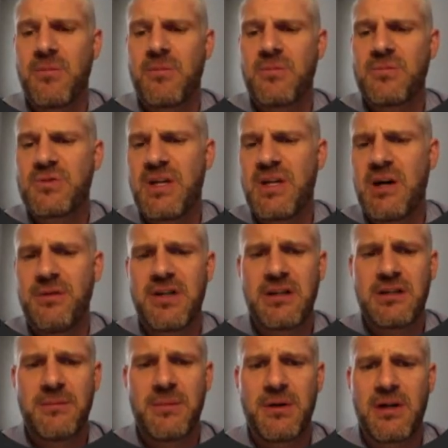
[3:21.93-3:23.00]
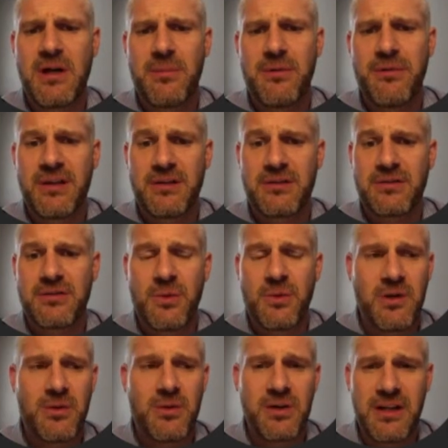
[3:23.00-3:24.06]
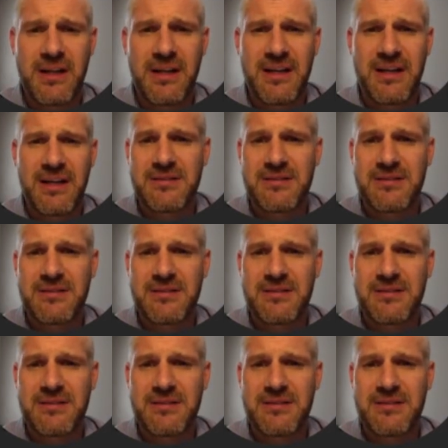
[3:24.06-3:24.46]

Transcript: So now we've talked about a couple things. We know what a click is.